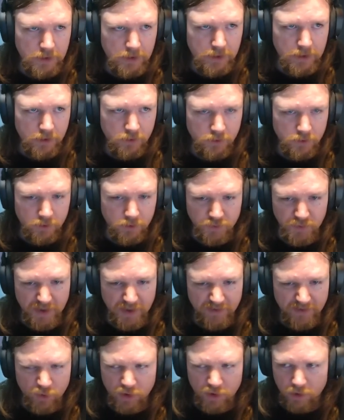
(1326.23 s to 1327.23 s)
Because we
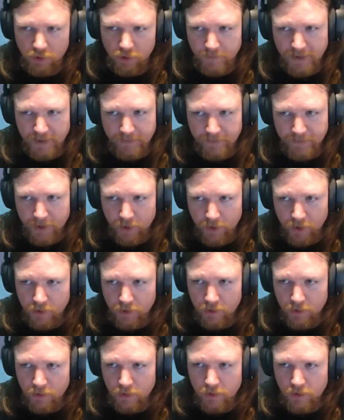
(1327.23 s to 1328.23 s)
have quite a lot of manpower.
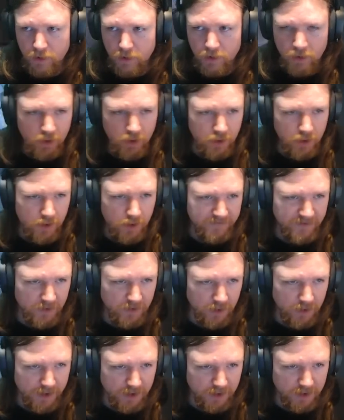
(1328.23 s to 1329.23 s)
I feel
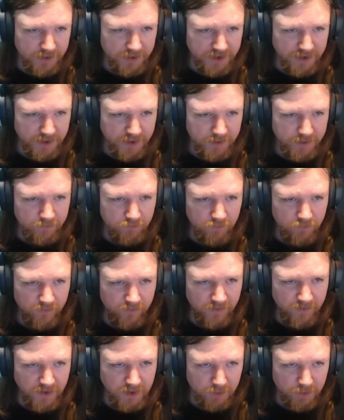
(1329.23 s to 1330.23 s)
like this is
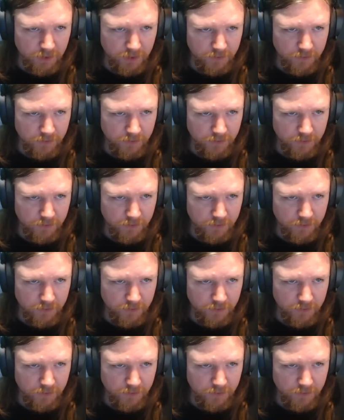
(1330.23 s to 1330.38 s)
feasible.